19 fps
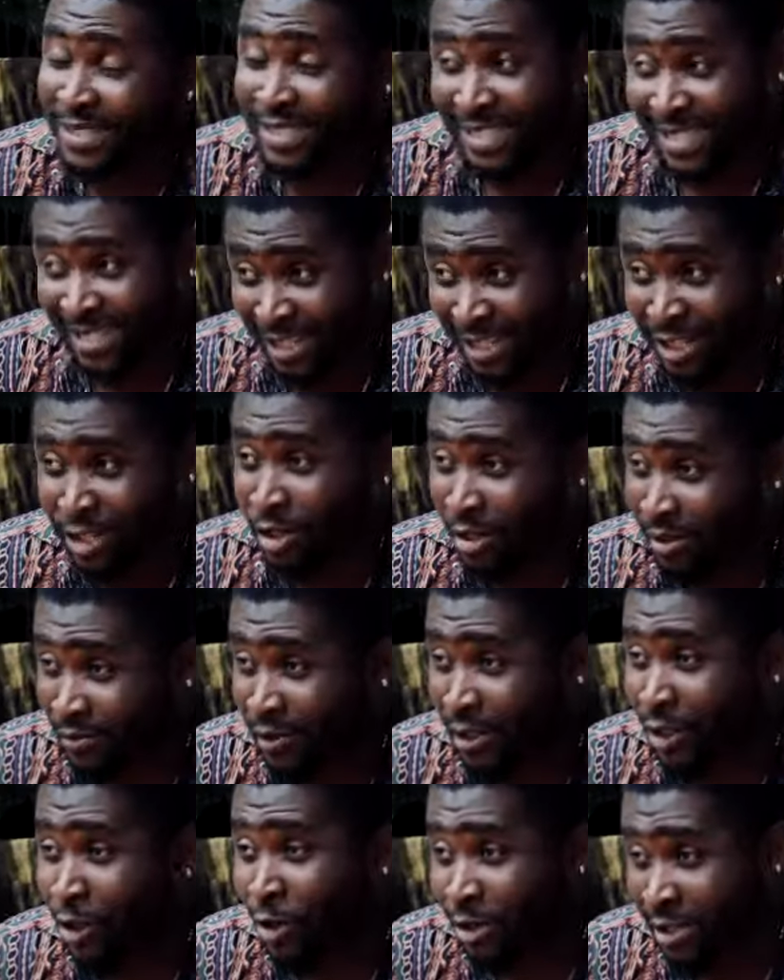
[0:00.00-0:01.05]
we've been seeing
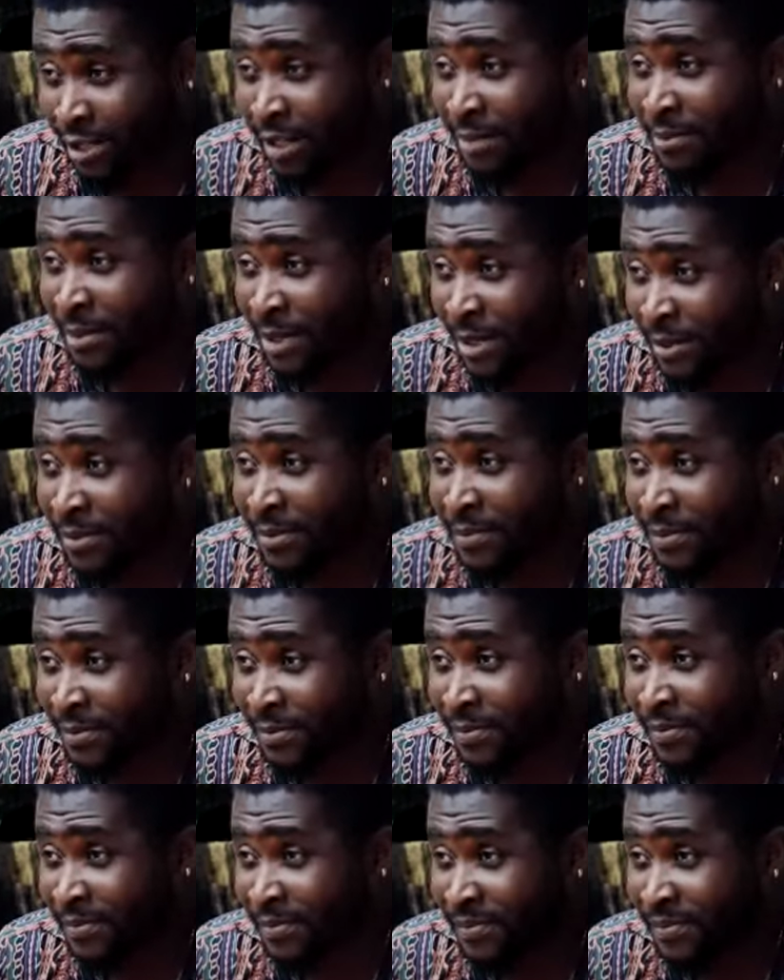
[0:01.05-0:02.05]
each other for a long time now.